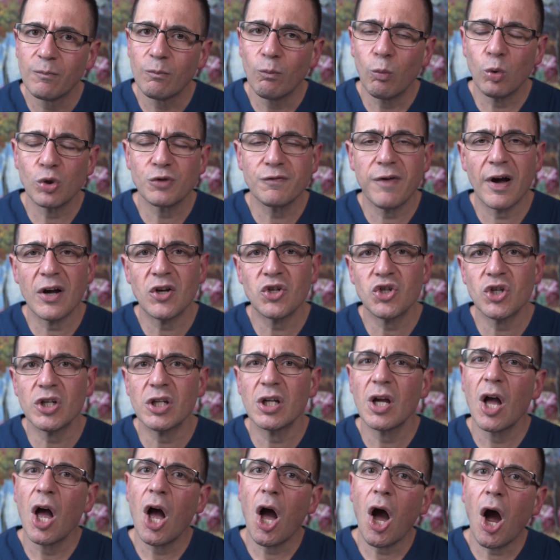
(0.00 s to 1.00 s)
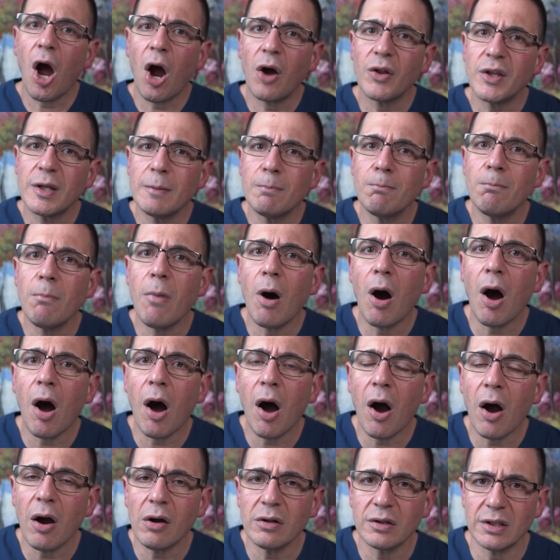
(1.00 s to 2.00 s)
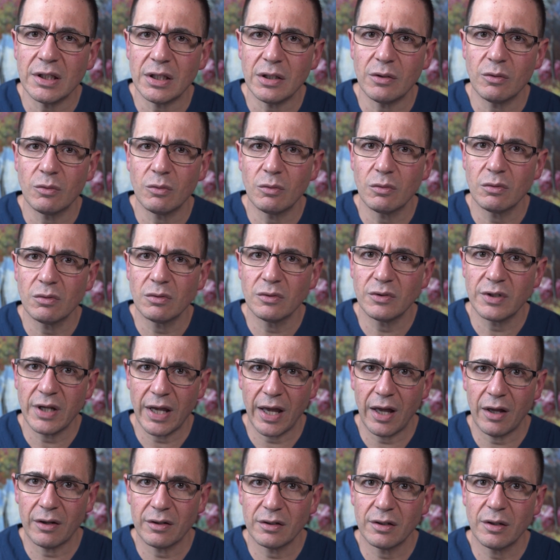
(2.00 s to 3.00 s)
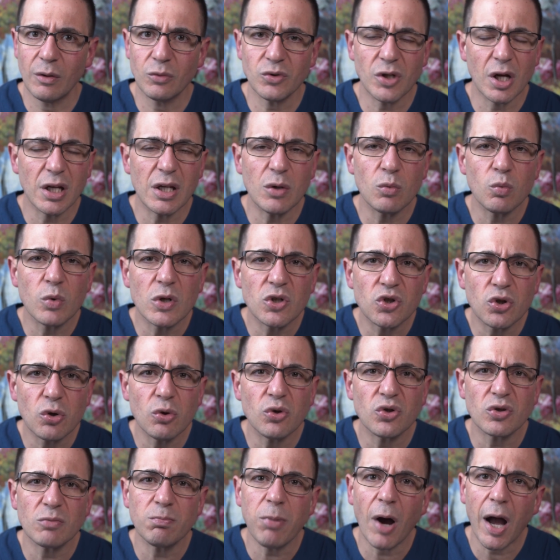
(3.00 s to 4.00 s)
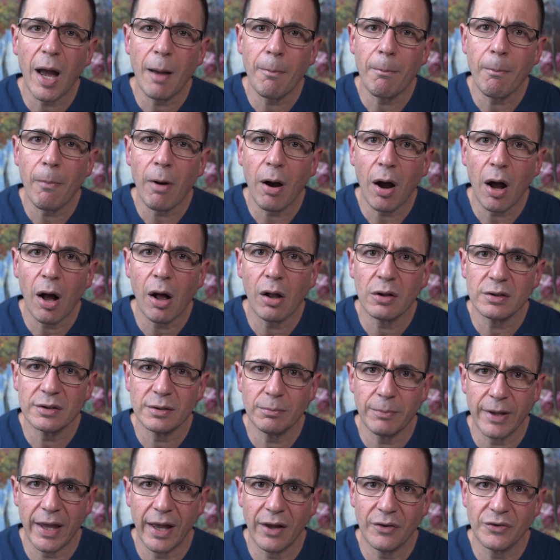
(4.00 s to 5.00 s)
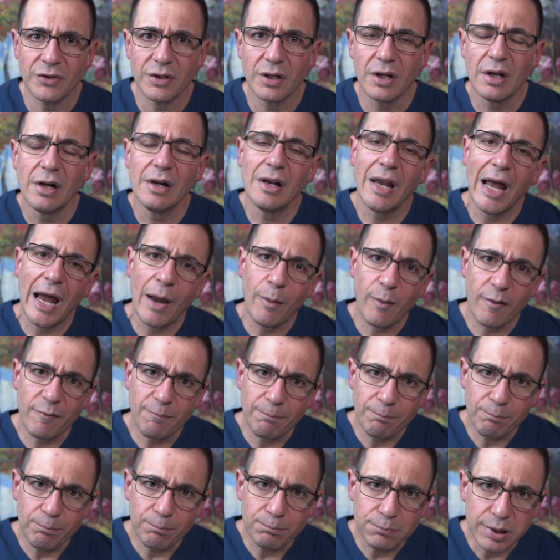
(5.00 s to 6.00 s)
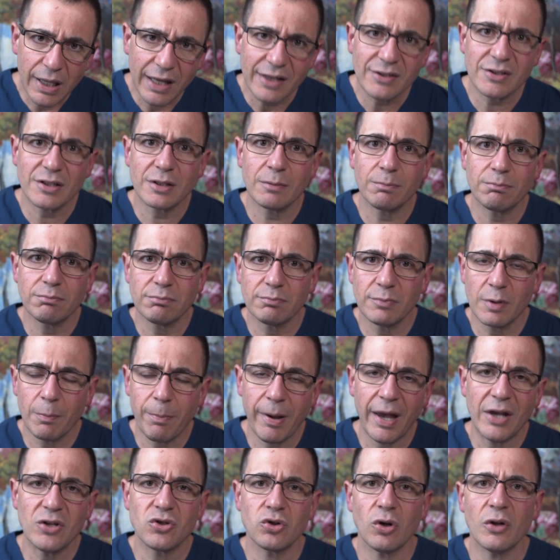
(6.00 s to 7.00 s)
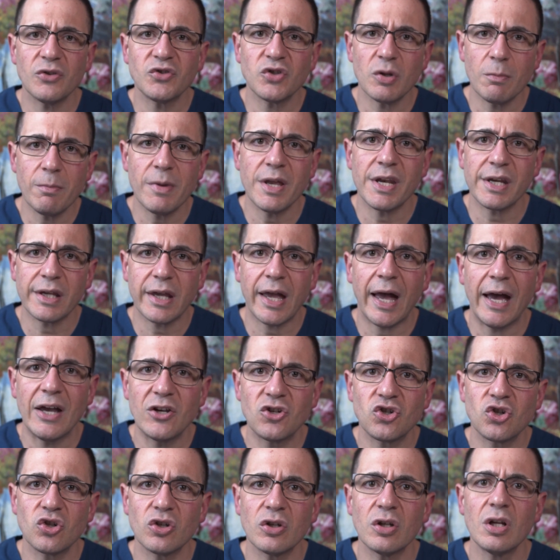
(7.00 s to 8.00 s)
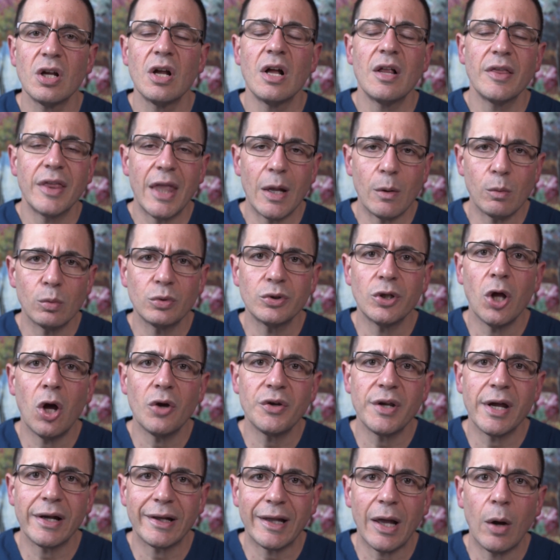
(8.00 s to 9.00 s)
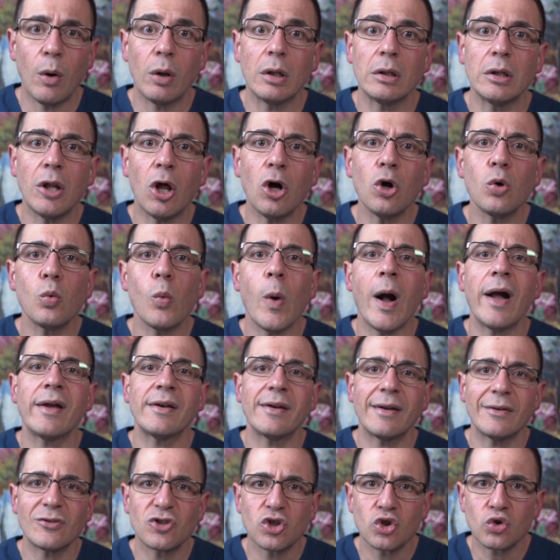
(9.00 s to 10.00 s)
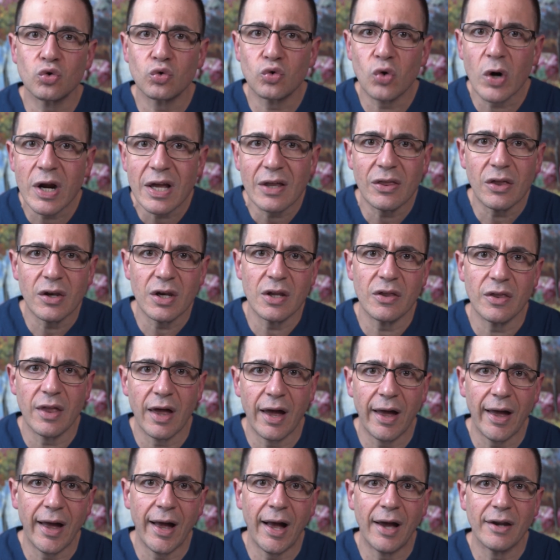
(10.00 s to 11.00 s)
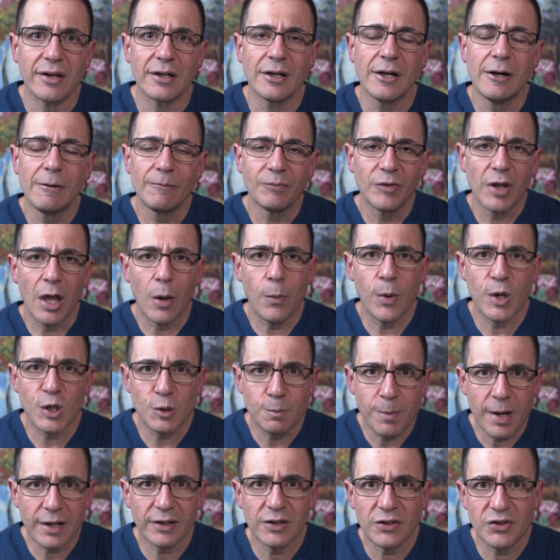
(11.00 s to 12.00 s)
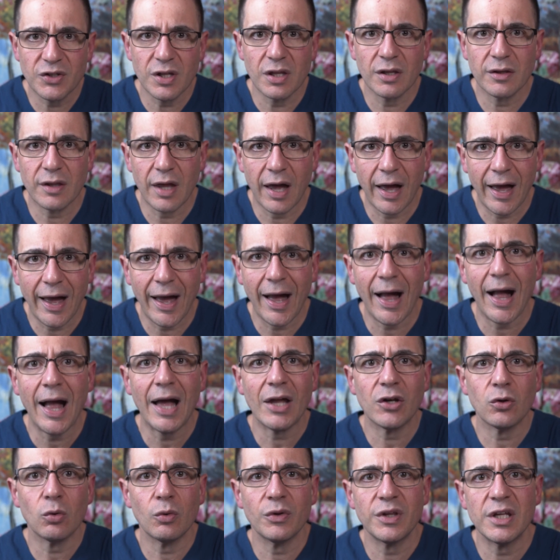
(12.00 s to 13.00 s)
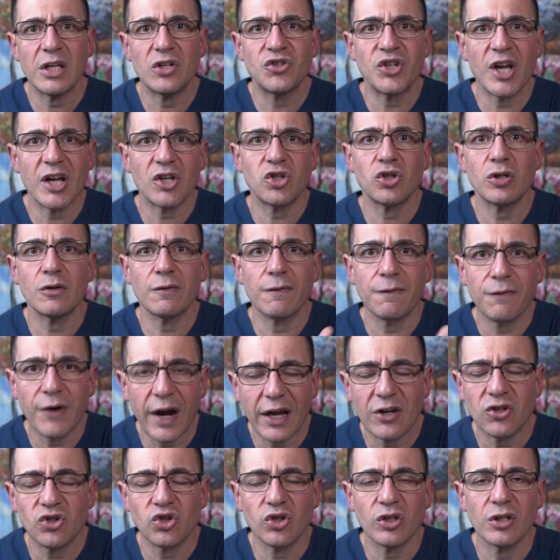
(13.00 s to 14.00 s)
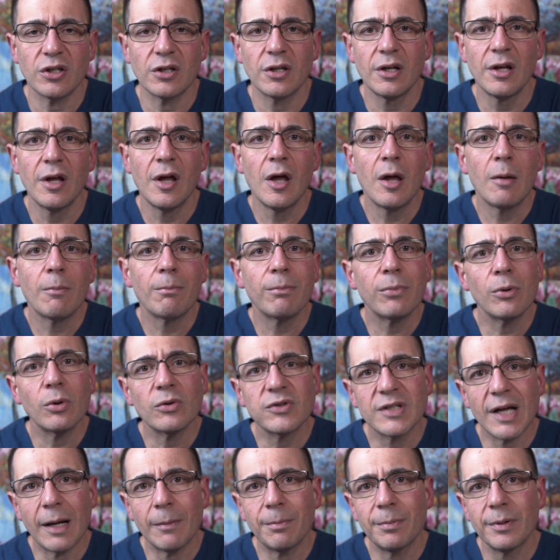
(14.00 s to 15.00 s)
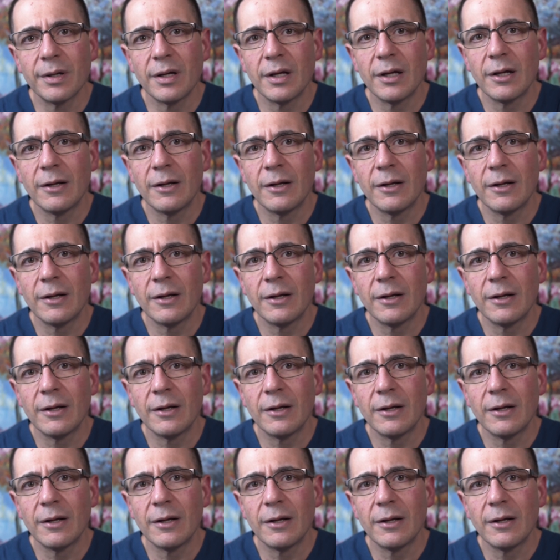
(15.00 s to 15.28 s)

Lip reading: was functioning only mildly down. It was only reduced by a mild amount, and we've placed the patient on some medication that will no doubt go a long way to strengthening the heart, and we expect to see that the heart or the ejection fraction builds up